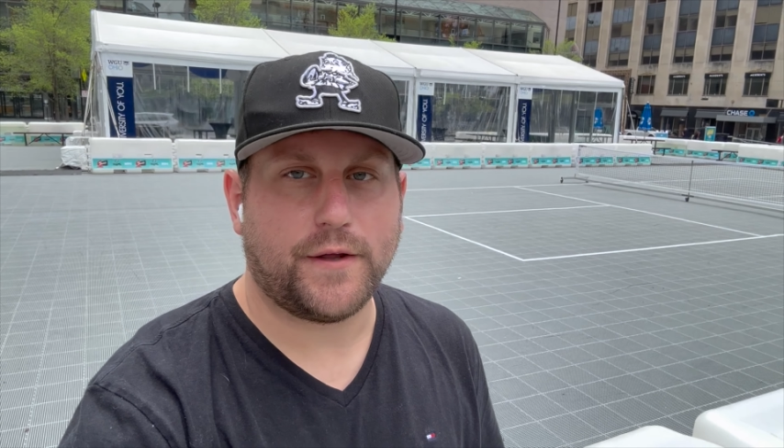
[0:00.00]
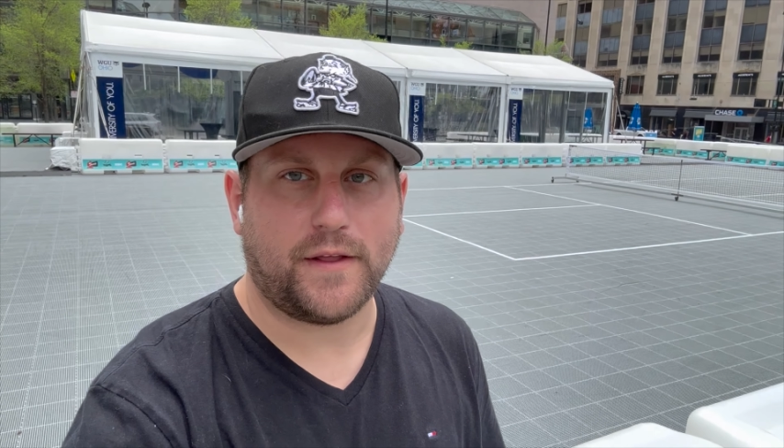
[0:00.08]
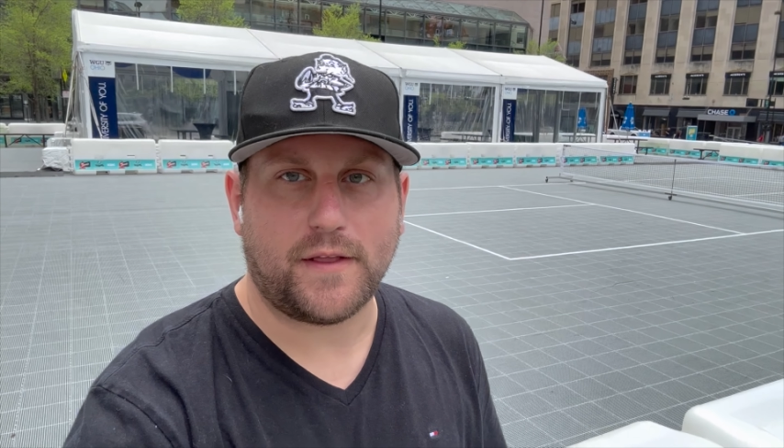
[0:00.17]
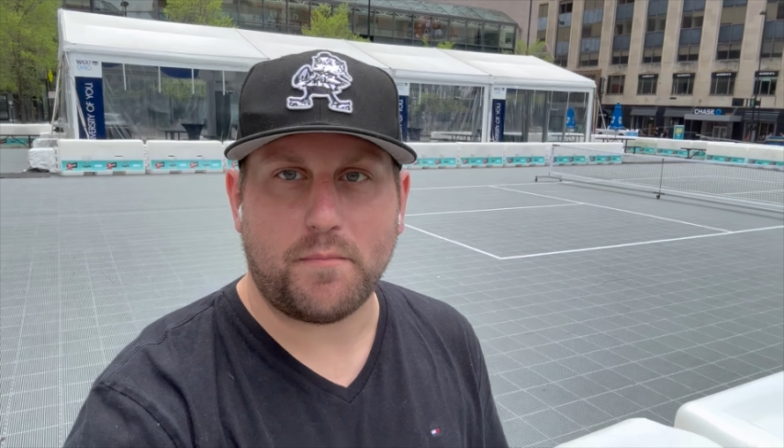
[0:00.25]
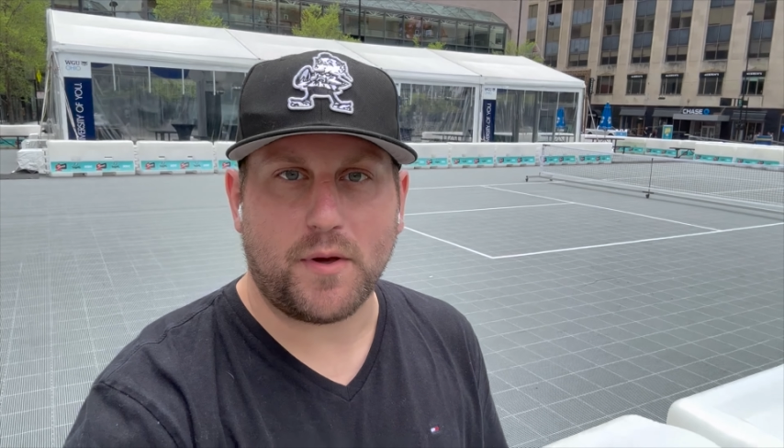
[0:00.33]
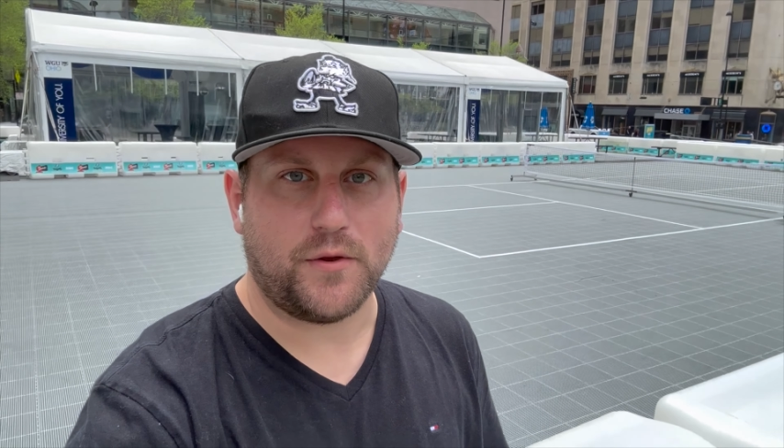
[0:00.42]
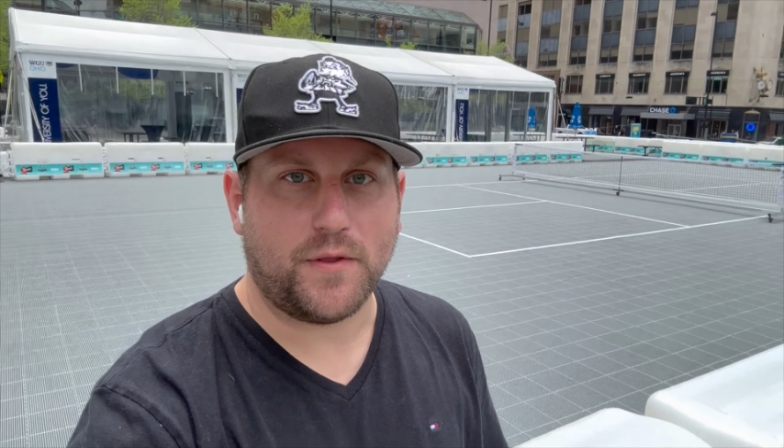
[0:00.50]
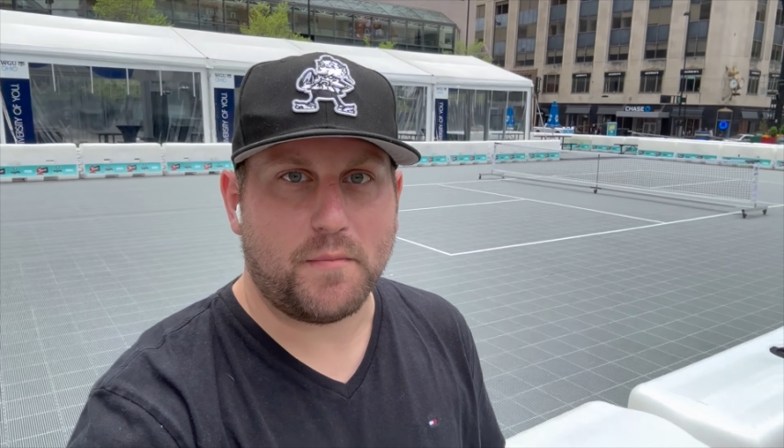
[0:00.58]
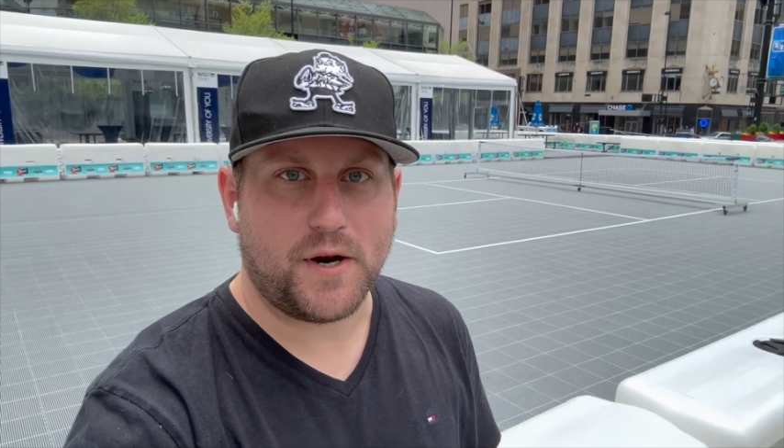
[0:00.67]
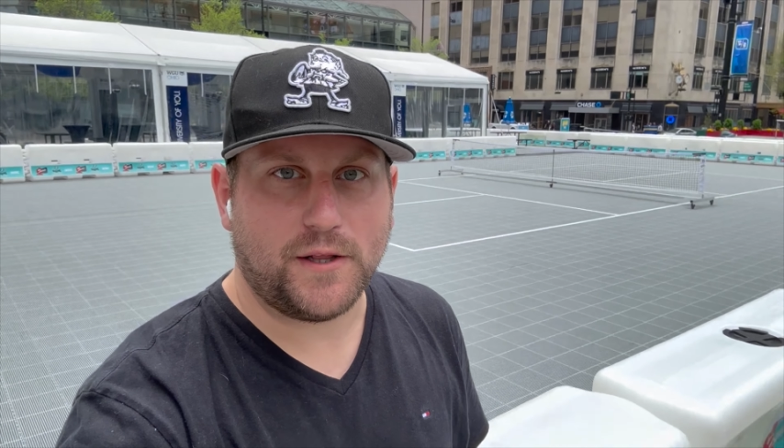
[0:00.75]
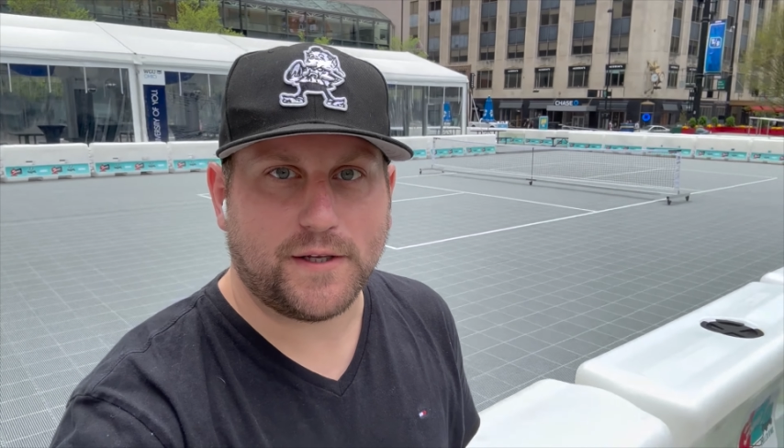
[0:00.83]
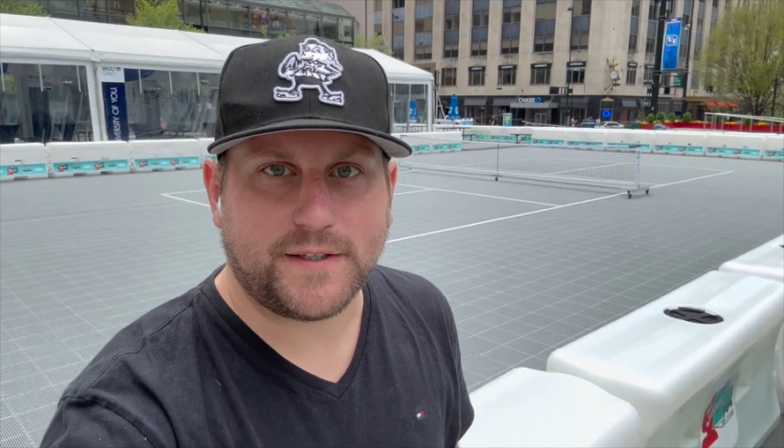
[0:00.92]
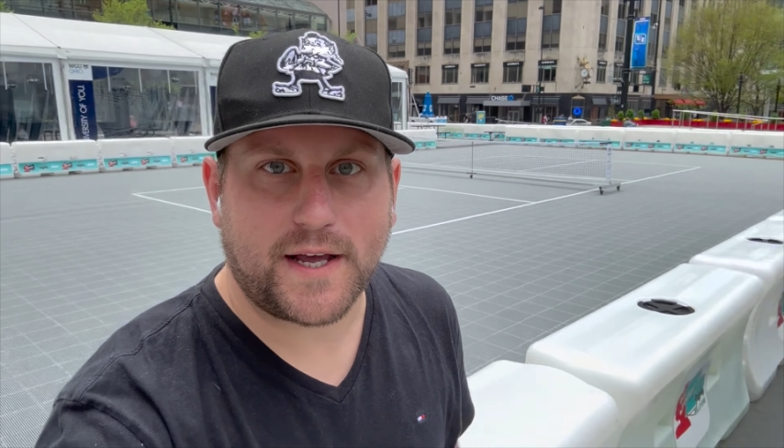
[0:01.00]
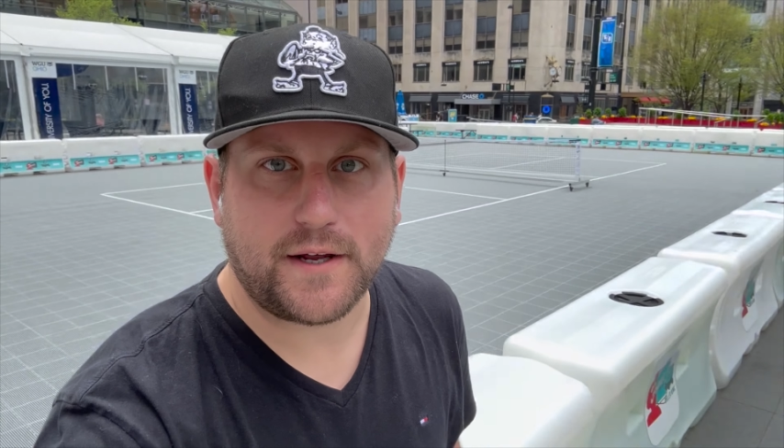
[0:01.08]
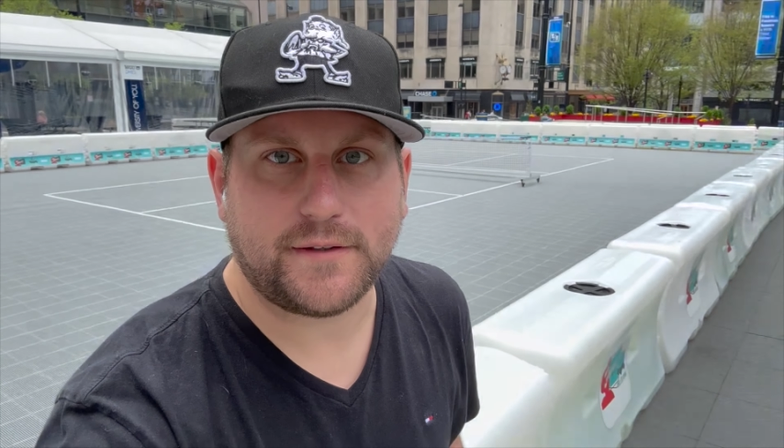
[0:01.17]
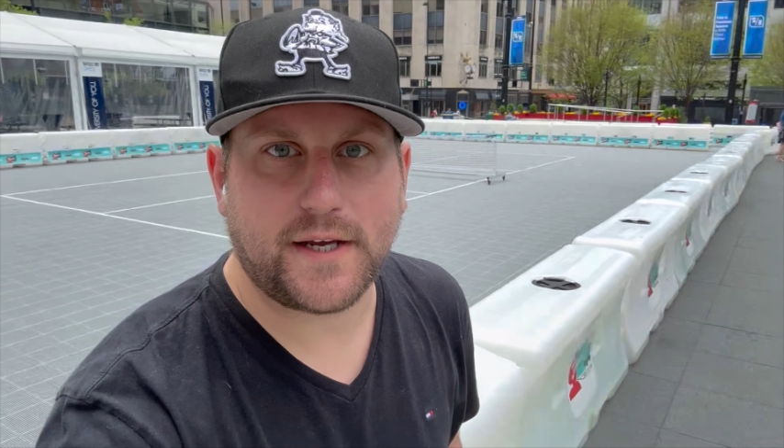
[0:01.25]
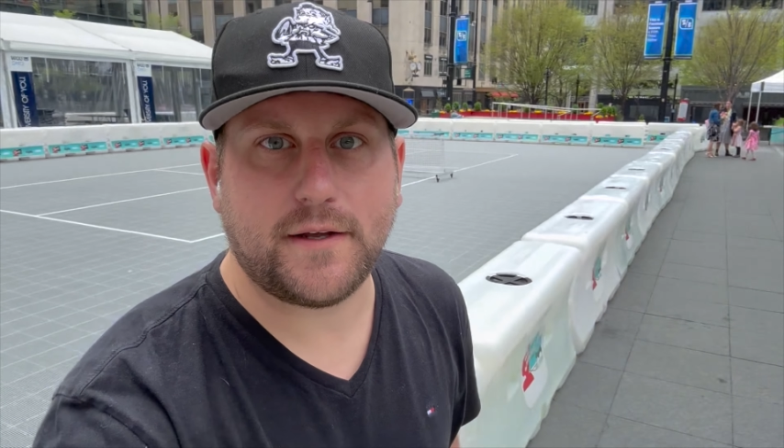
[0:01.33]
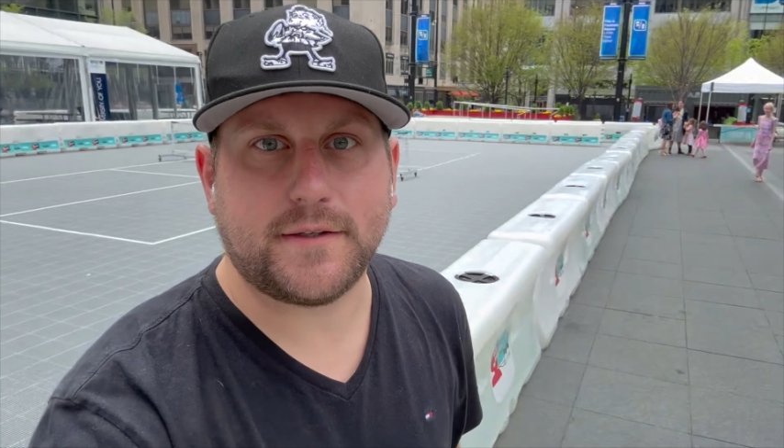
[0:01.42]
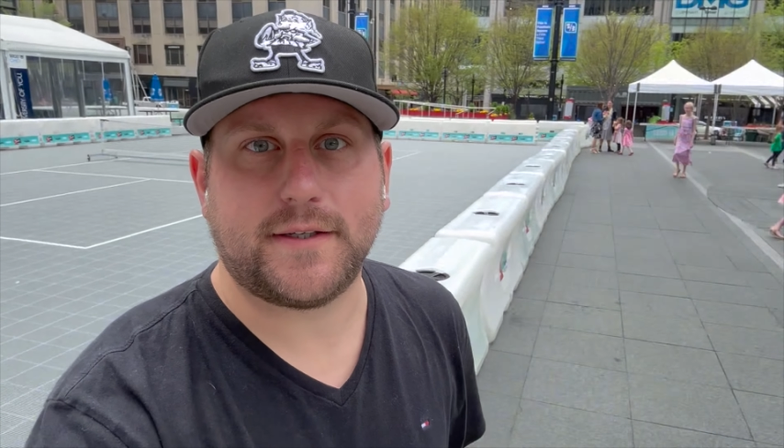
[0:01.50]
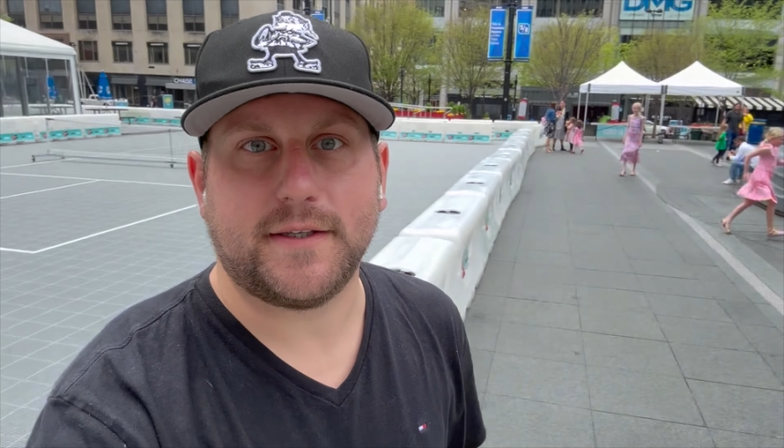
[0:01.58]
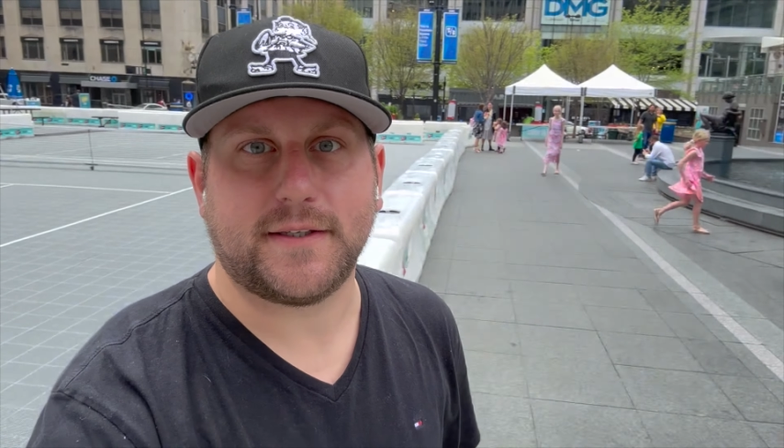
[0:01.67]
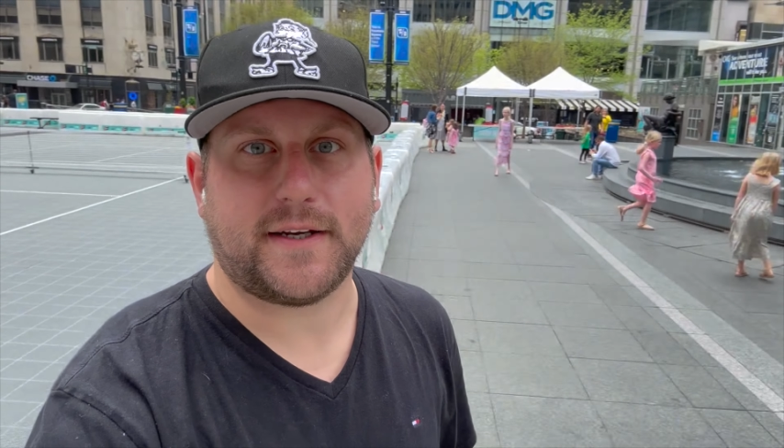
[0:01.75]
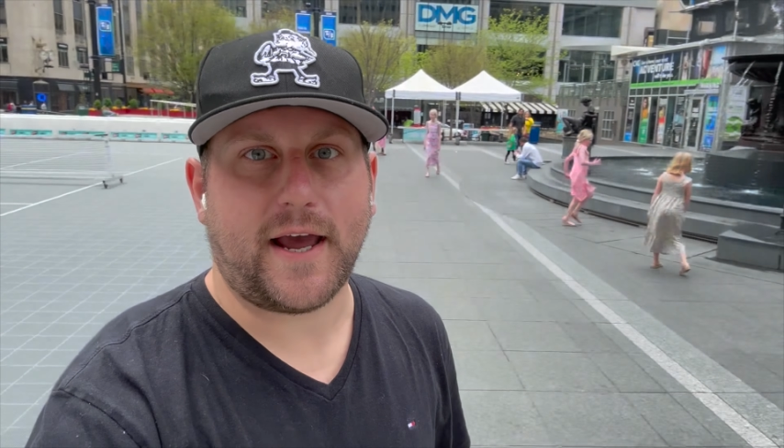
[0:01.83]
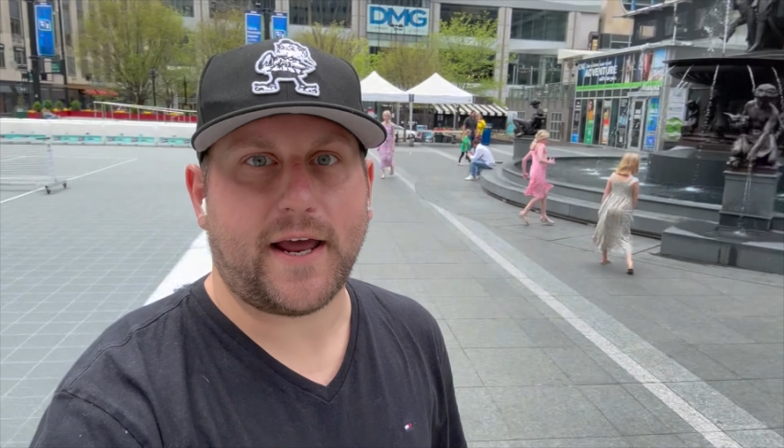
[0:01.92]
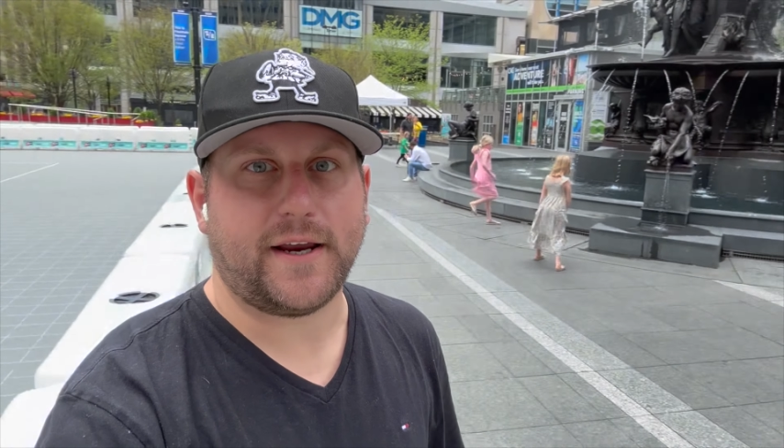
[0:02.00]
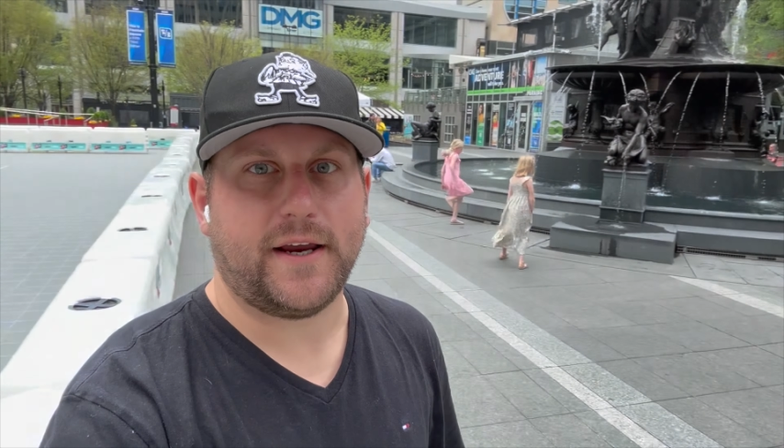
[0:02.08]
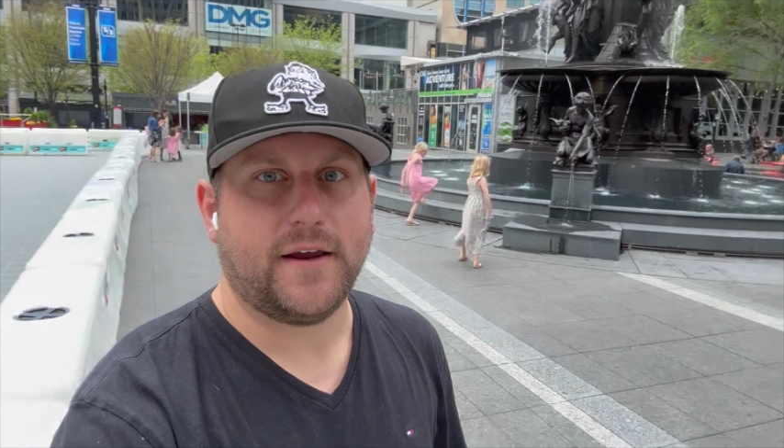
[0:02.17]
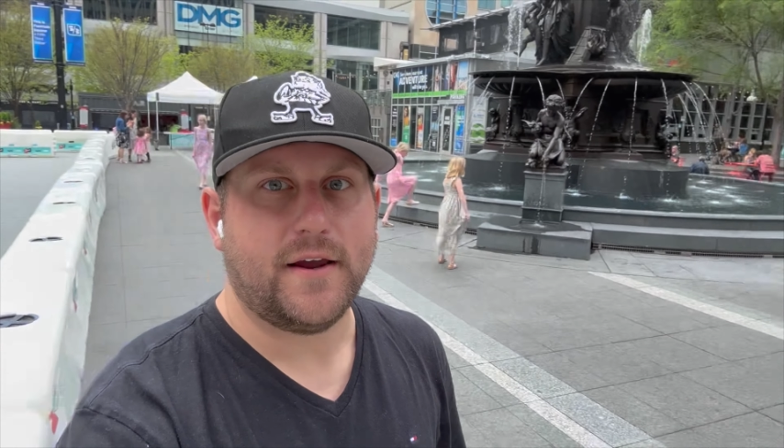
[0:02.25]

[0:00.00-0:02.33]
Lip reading: that they built in the middle of downtown Cincinnati.